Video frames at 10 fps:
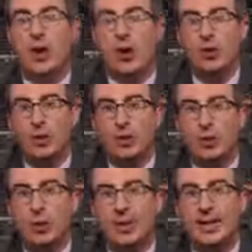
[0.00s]

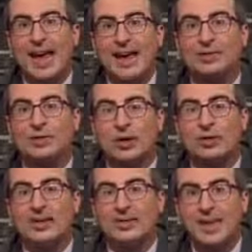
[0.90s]
ongoing role in
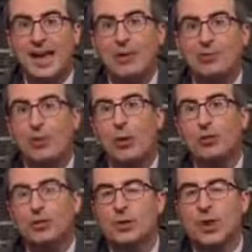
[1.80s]
airstrikes in Yemen, but
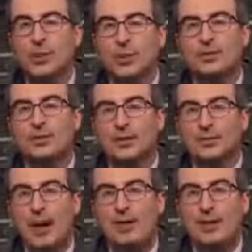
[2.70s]
also because of a
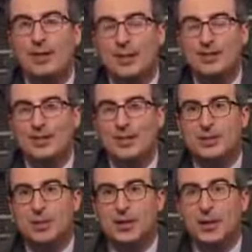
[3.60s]
spat they got into
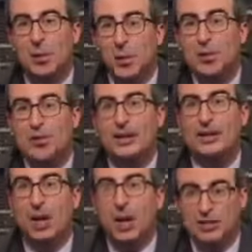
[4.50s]
this week with the
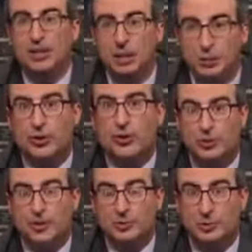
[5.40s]
last country
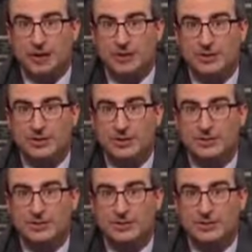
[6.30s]
you'd expect.